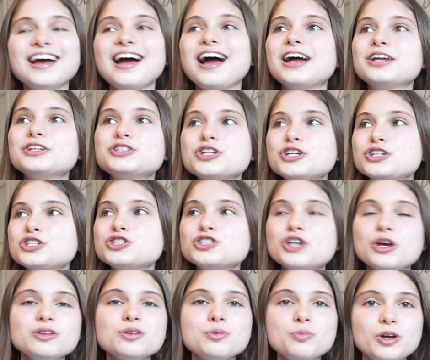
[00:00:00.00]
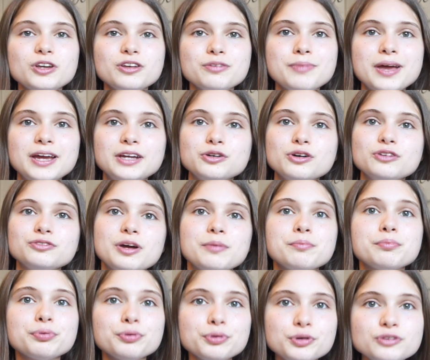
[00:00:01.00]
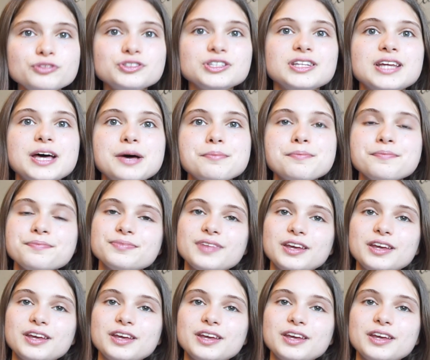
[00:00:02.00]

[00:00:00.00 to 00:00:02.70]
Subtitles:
and just show them what you're made of and prove to them